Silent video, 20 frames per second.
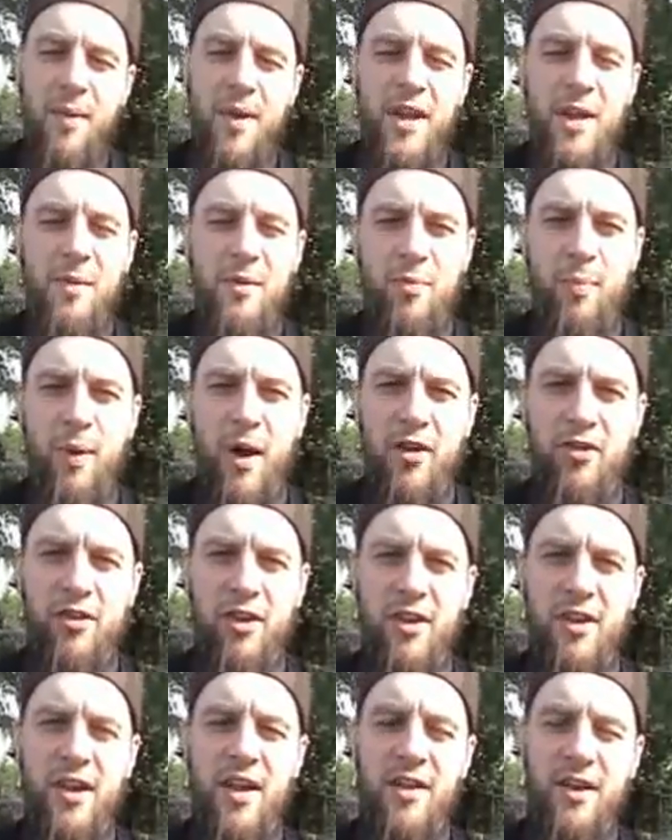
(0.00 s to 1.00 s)
My name is
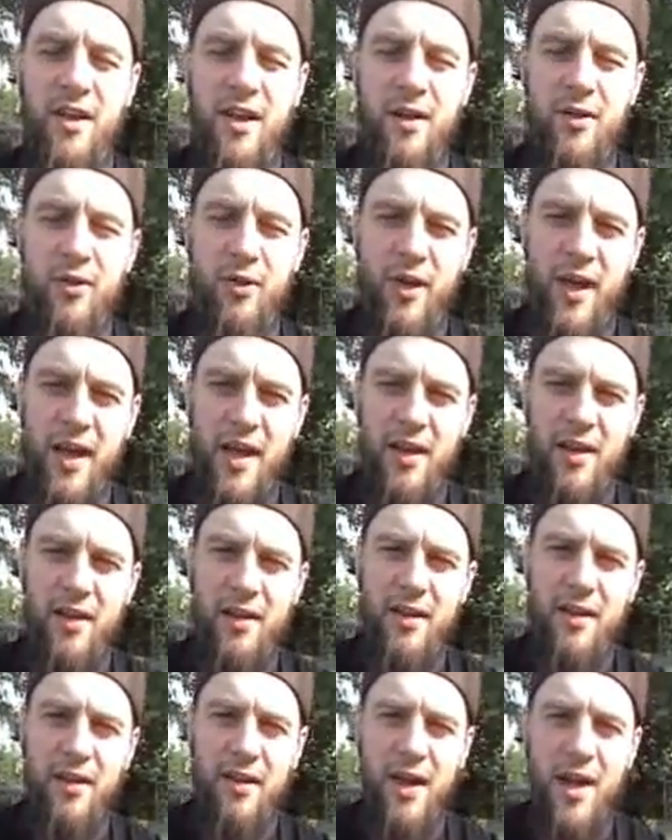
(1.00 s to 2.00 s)
Pasha Daniel
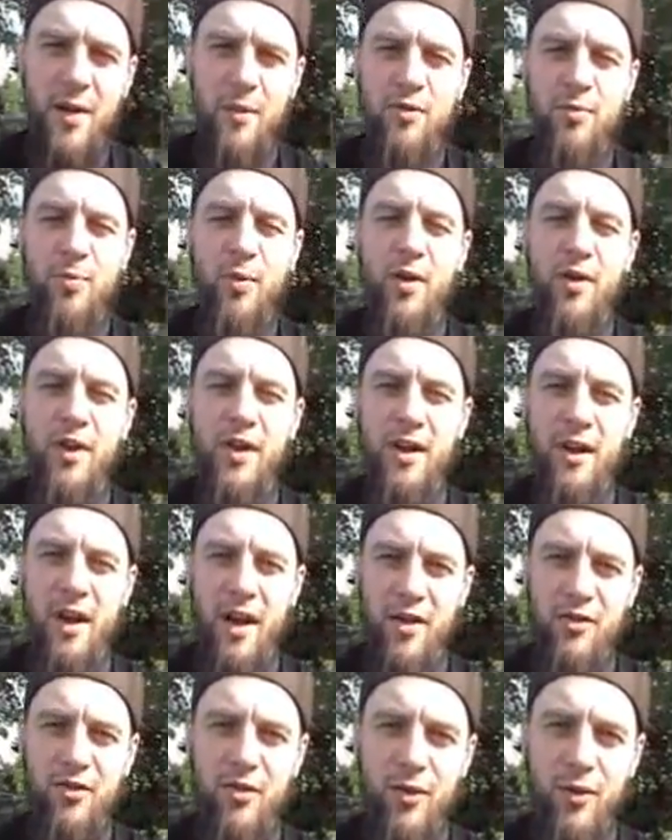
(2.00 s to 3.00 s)
Degela. I was born in
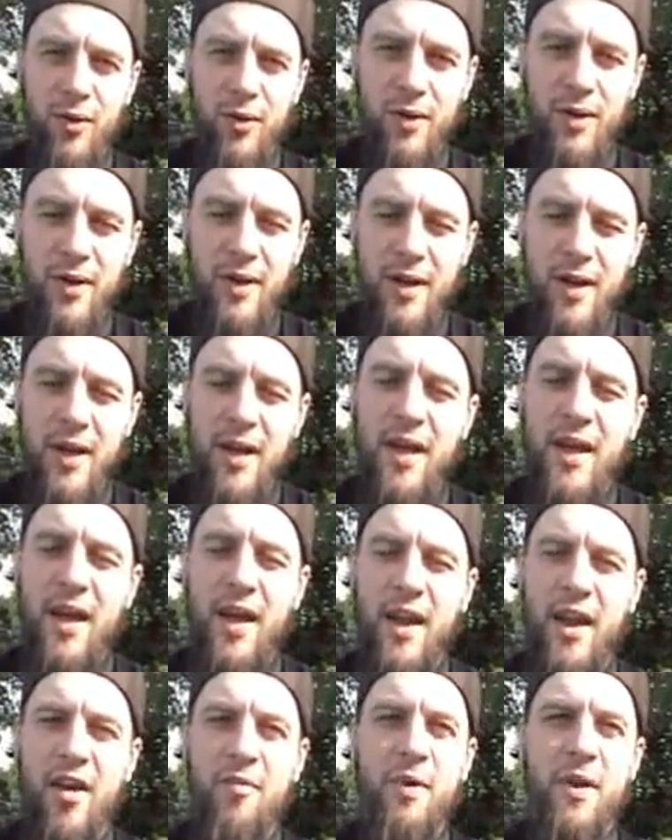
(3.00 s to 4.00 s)
Glasgow
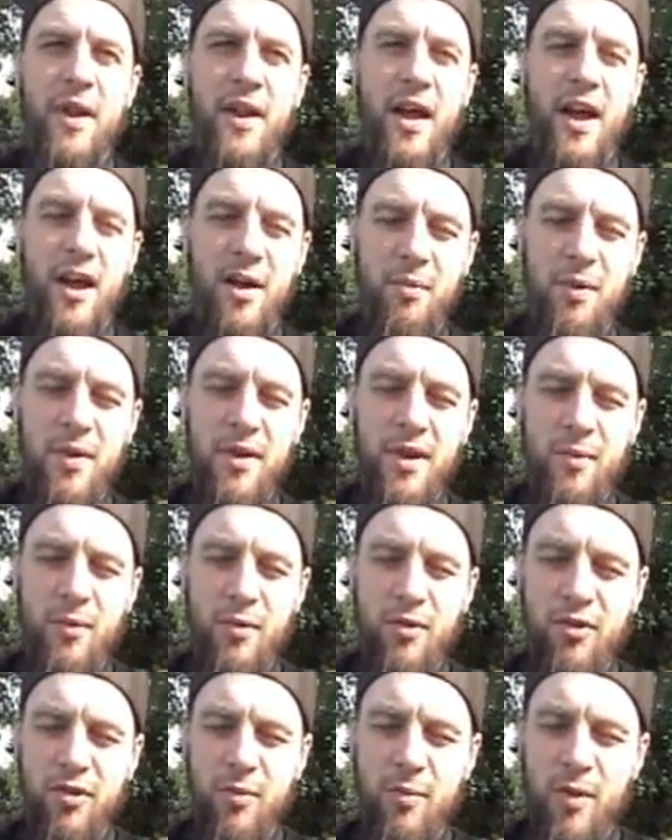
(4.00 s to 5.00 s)
and I've been an
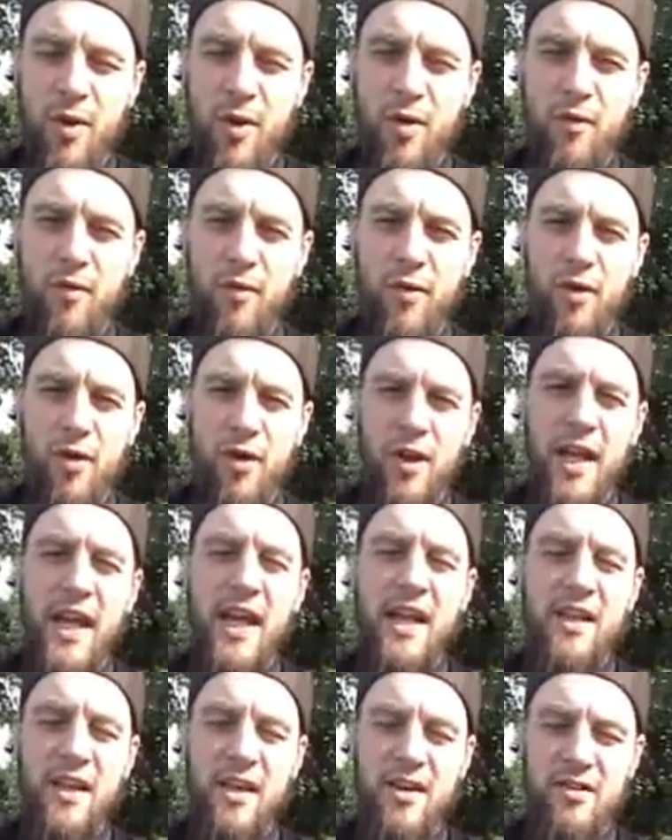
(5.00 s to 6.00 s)
Ahmadiyya Muslim now for
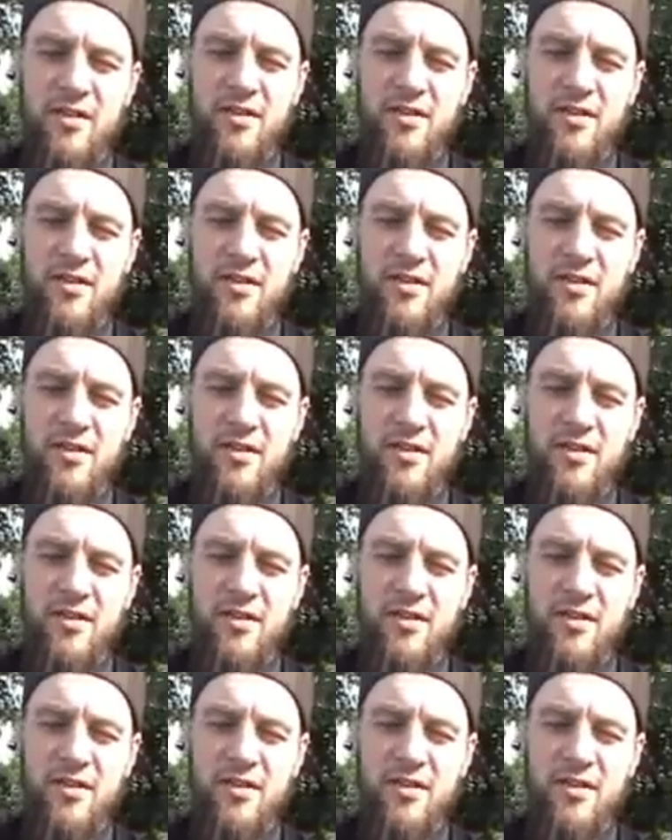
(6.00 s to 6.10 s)
8